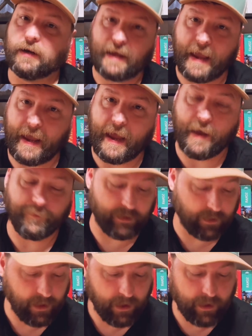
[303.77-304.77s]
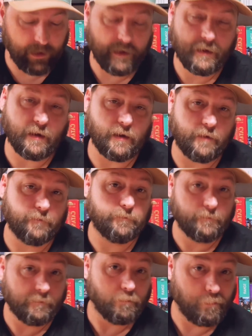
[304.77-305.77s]
Can't happen.
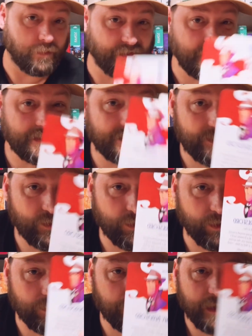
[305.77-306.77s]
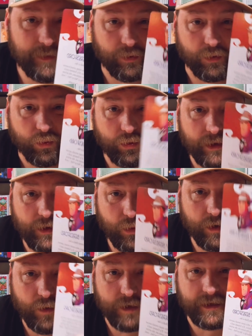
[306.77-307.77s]
But these two people really
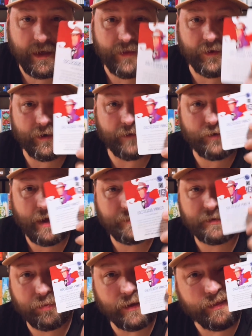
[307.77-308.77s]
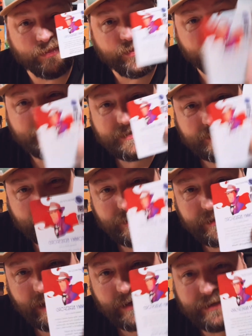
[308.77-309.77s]
work well together. And if you happen to play these two
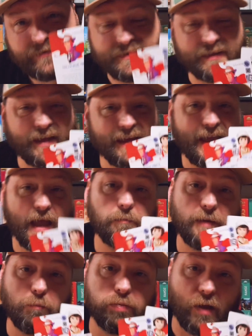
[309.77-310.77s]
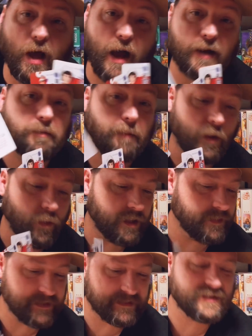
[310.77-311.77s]
detectives, then they can't be blocked by one
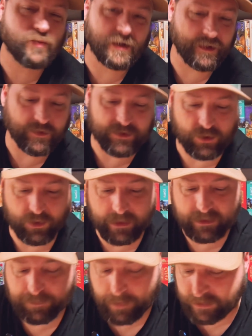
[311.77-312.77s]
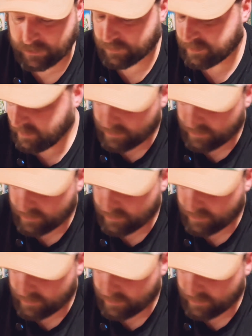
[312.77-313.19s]
of these. That's one of those unique specials.